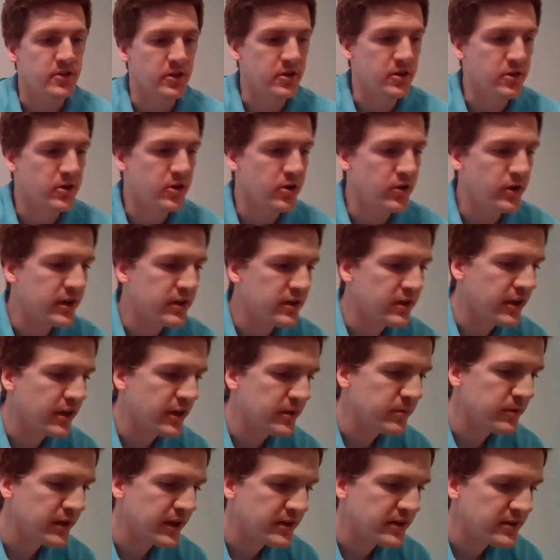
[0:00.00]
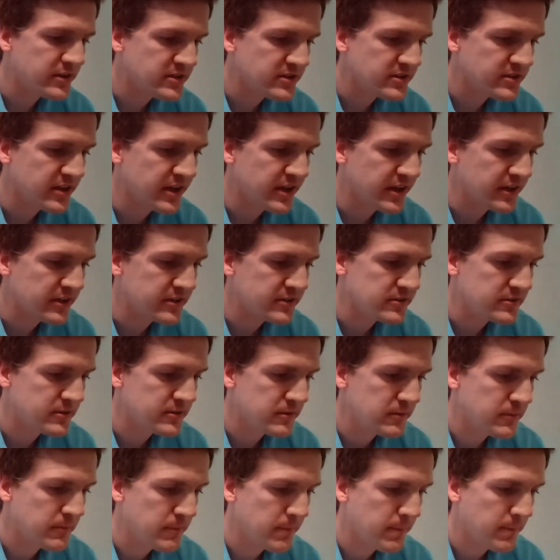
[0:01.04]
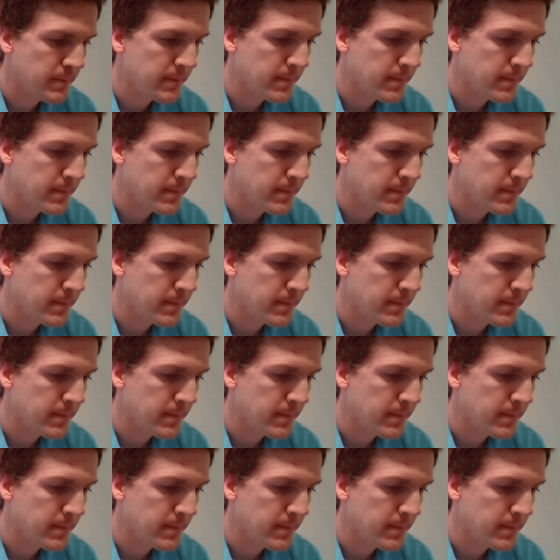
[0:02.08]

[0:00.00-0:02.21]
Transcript: So I'm going to go ahead and label that as 6.